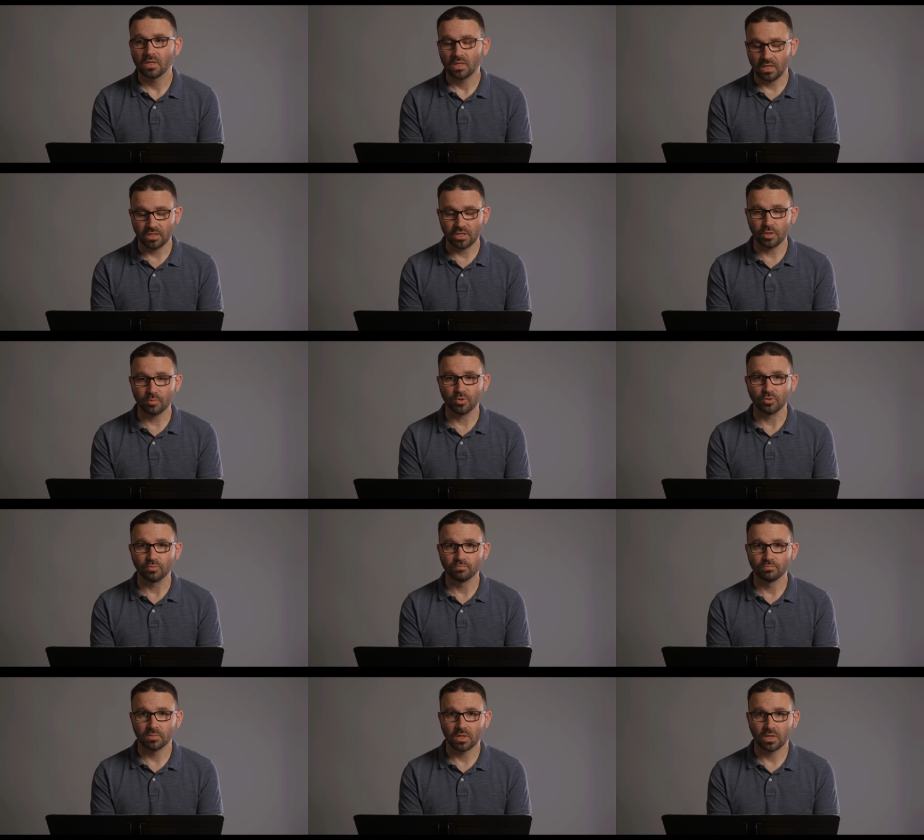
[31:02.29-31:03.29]
in Hebrew,
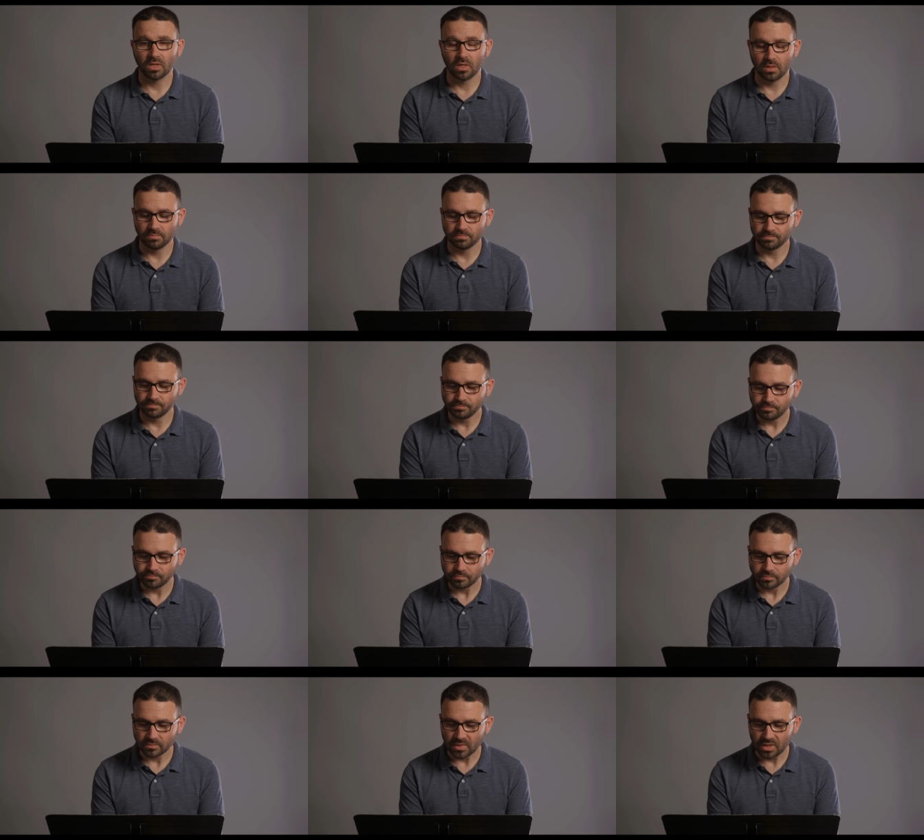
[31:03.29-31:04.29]

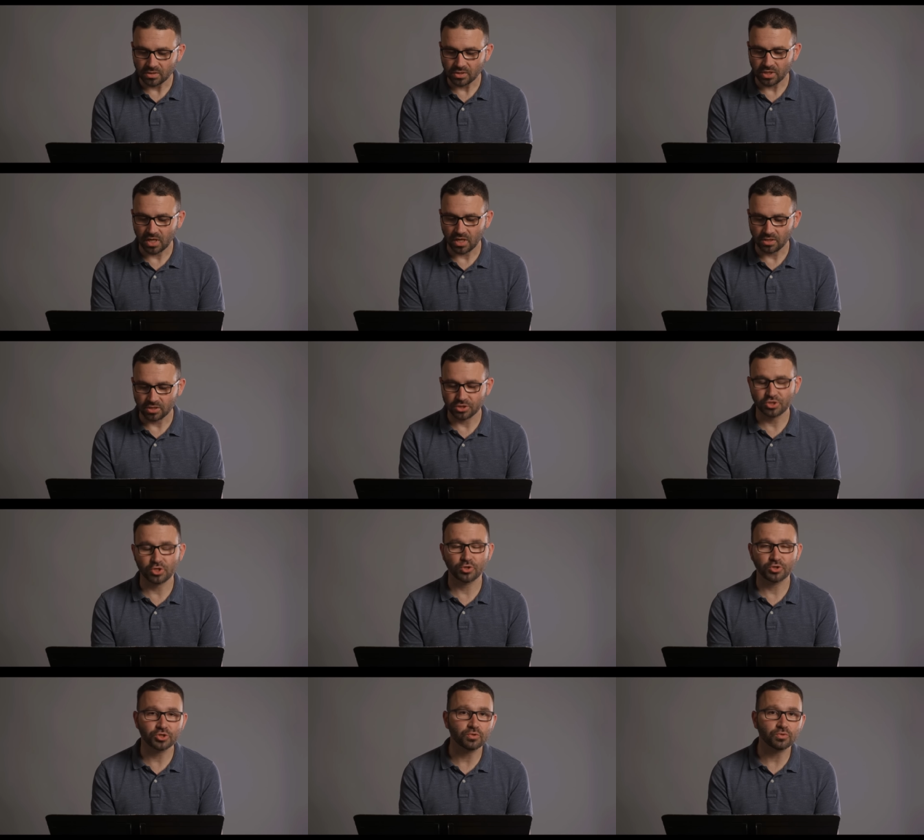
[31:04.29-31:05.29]
um, a
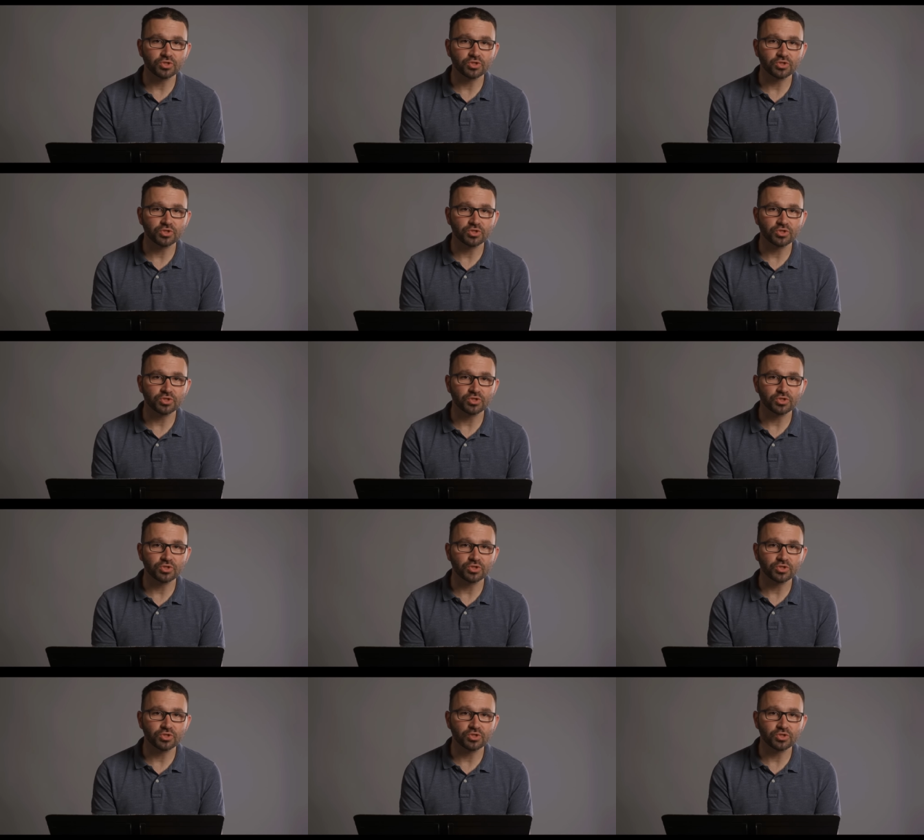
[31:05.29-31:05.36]
liturgical